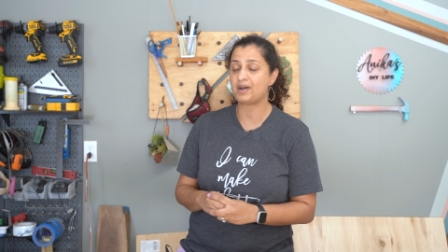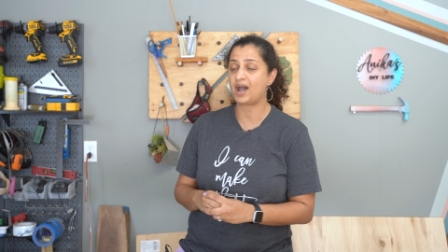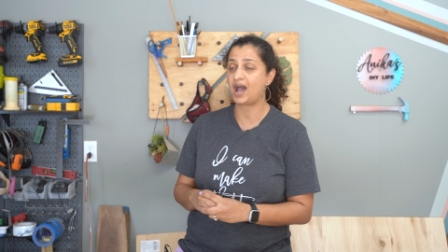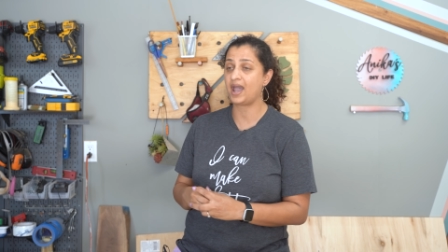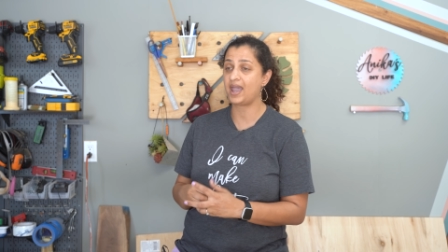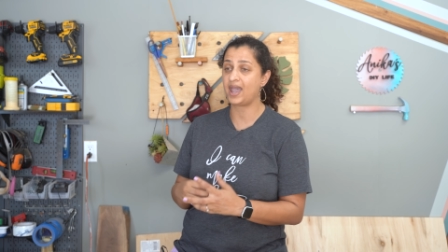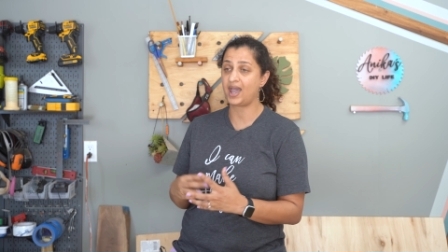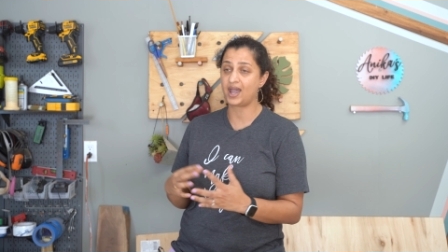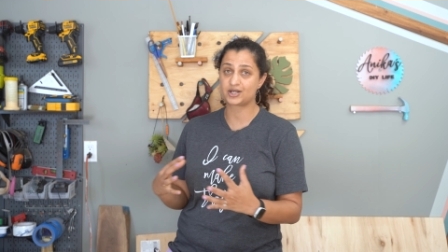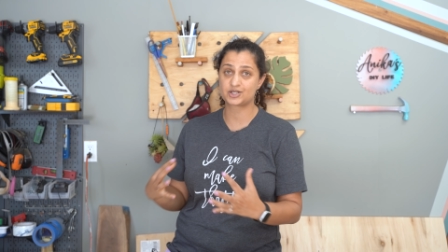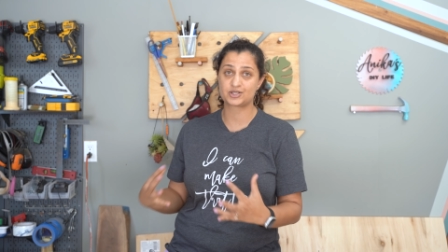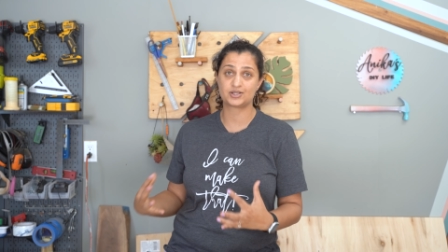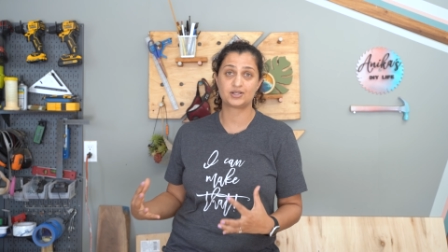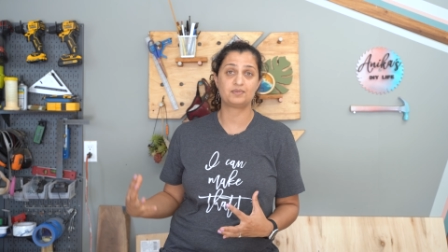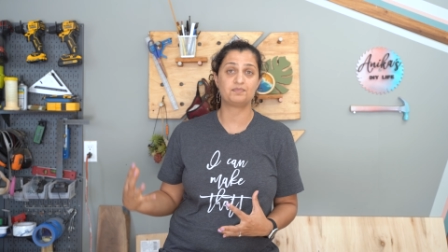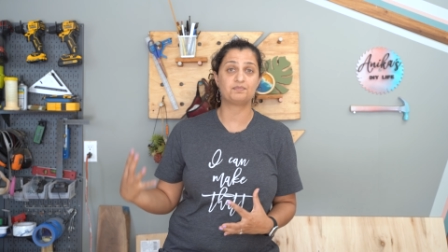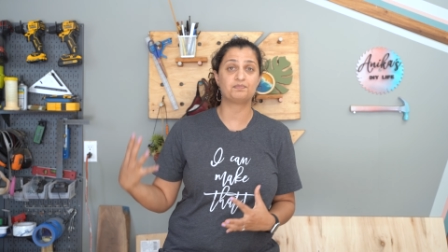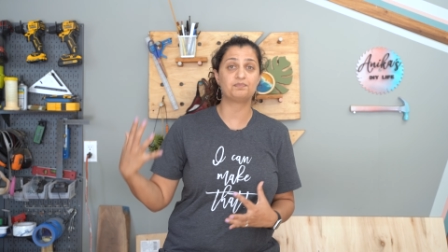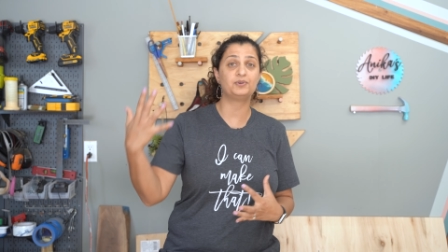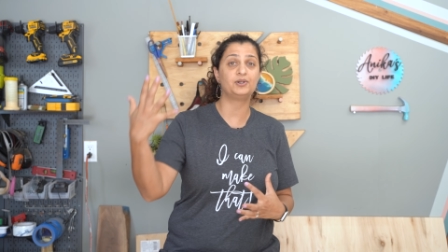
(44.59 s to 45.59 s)
I
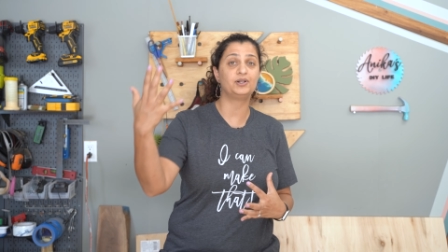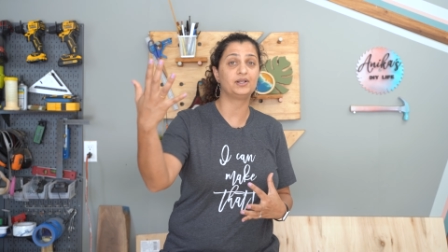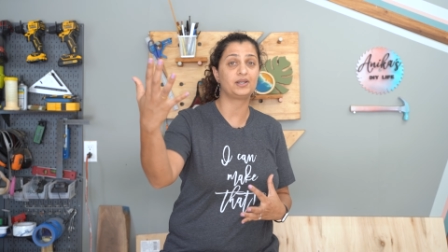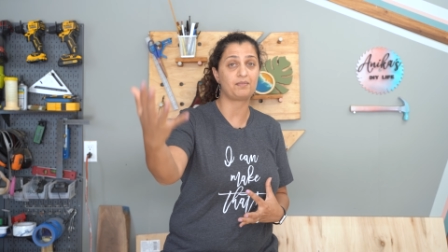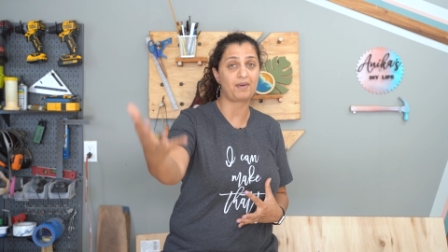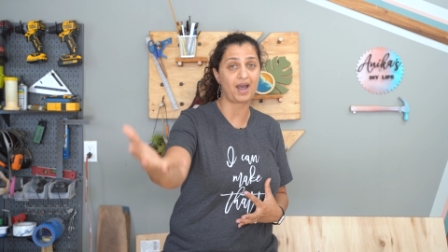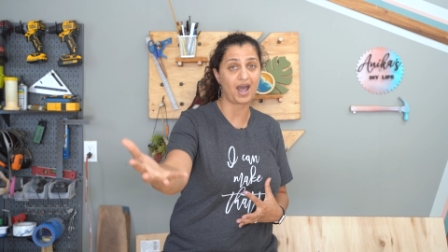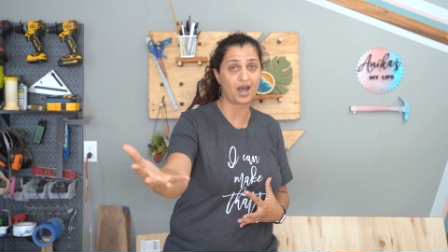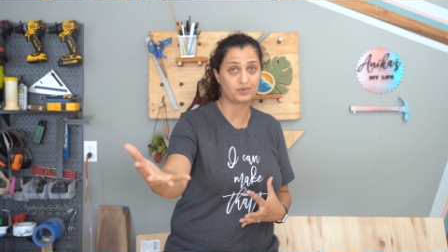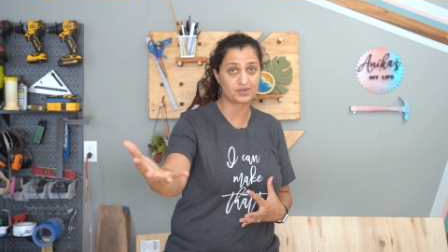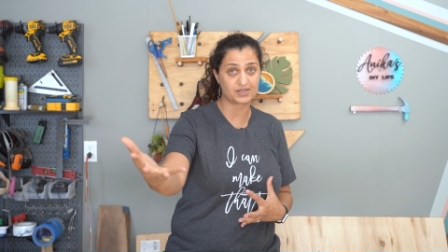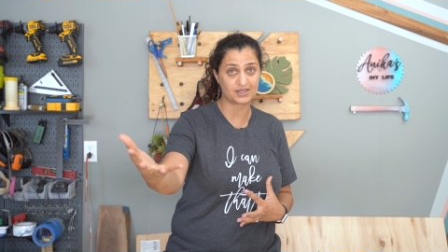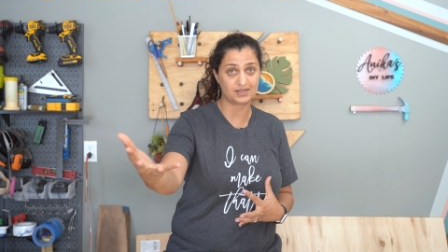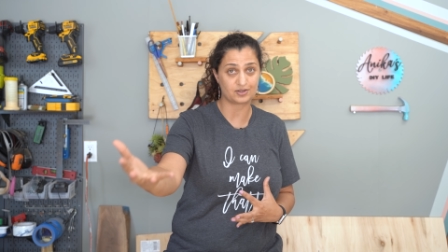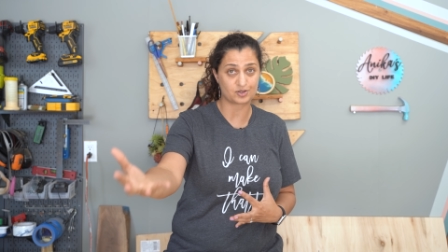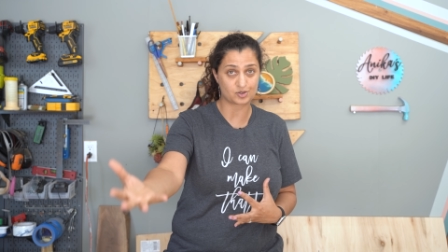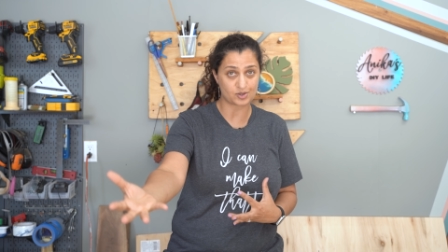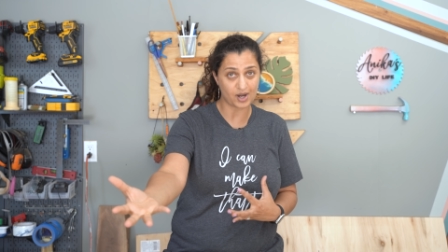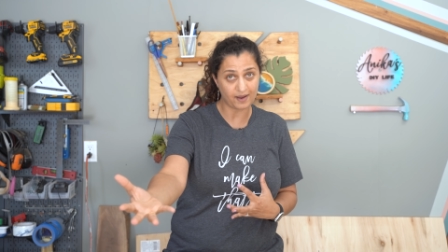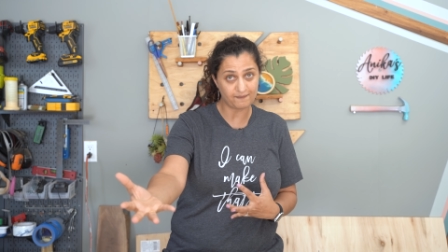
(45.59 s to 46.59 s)
actually pull them out in
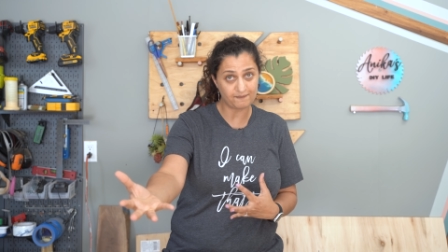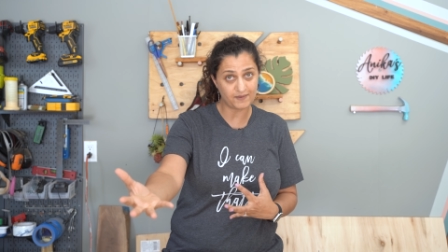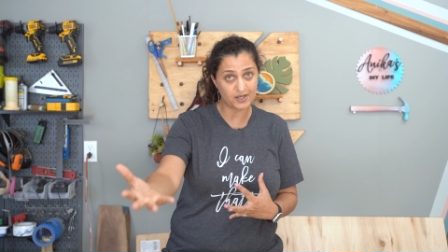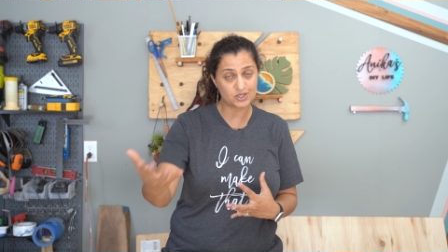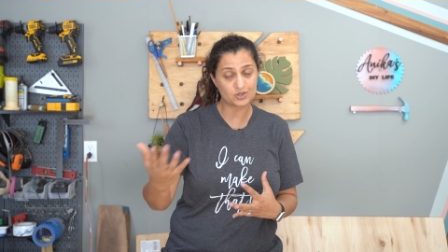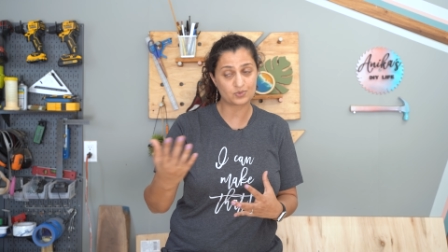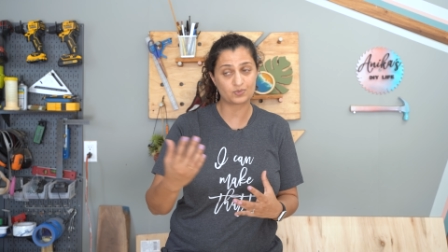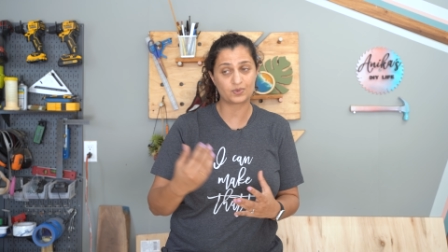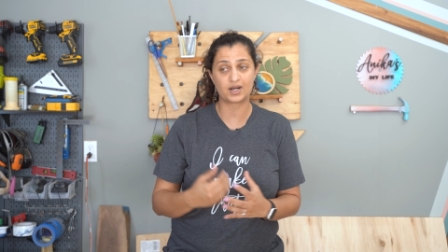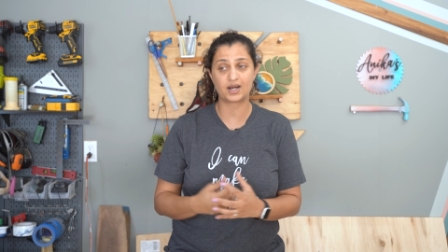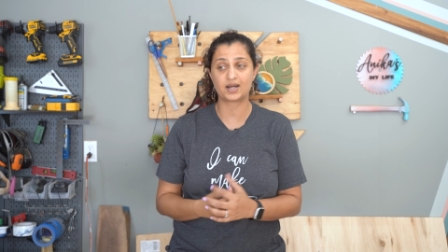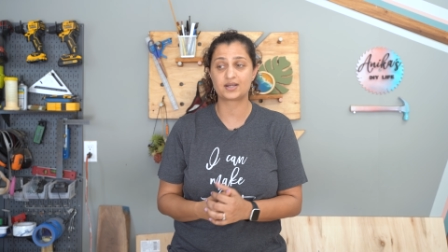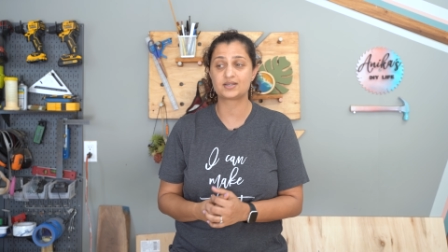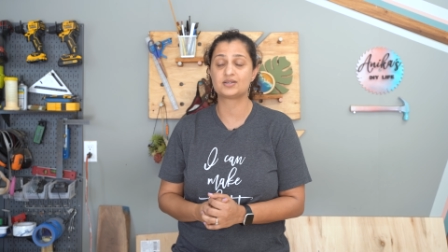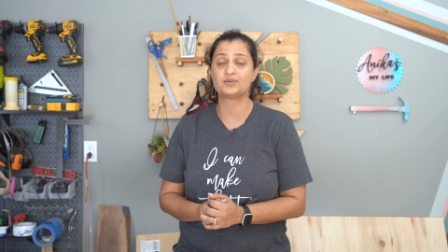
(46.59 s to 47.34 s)
the driveway to work.